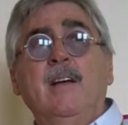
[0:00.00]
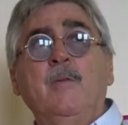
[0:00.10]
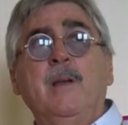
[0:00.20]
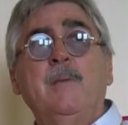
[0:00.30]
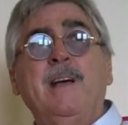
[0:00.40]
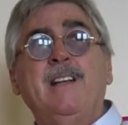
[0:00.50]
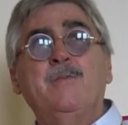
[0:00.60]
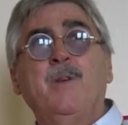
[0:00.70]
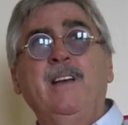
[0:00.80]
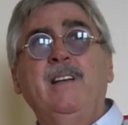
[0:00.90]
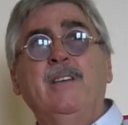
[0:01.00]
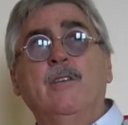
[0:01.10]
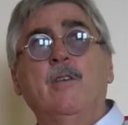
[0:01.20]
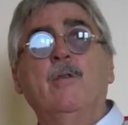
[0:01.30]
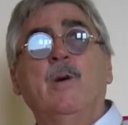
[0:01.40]
when a man's waited in the
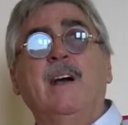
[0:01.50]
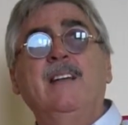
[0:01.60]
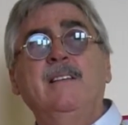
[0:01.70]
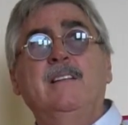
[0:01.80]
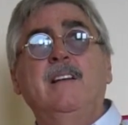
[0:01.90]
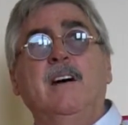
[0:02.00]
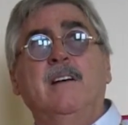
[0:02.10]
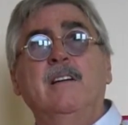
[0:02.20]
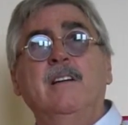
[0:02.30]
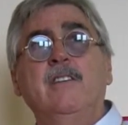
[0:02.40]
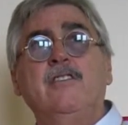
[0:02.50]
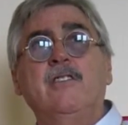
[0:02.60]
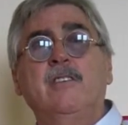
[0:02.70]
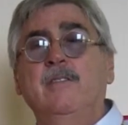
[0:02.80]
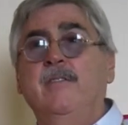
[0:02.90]
hallway in the dark and
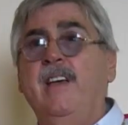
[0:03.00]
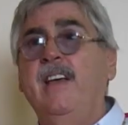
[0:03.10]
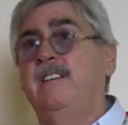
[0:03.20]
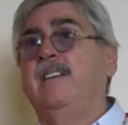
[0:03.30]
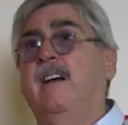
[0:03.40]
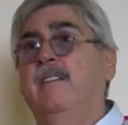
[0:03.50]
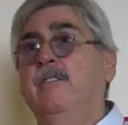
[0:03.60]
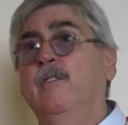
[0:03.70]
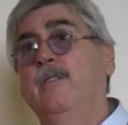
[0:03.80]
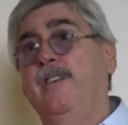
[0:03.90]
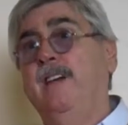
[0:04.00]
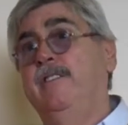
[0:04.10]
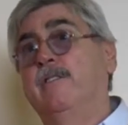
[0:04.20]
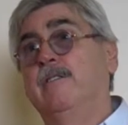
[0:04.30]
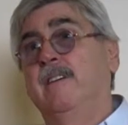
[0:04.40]
shot their son or their
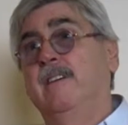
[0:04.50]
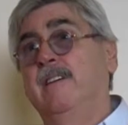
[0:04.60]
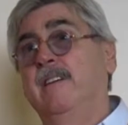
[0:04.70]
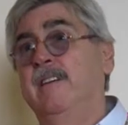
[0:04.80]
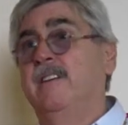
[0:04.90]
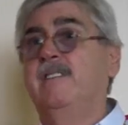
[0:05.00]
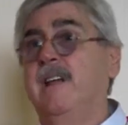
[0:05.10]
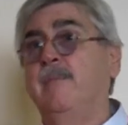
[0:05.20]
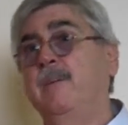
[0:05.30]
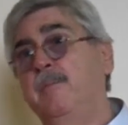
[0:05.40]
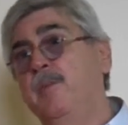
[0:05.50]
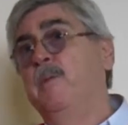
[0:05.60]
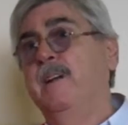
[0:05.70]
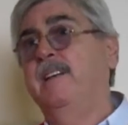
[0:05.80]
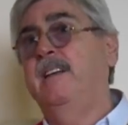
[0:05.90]
daughter in the stomach and put
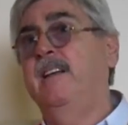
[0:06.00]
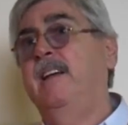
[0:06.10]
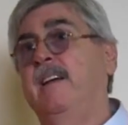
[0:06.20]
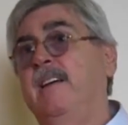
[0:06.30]
one in their neck.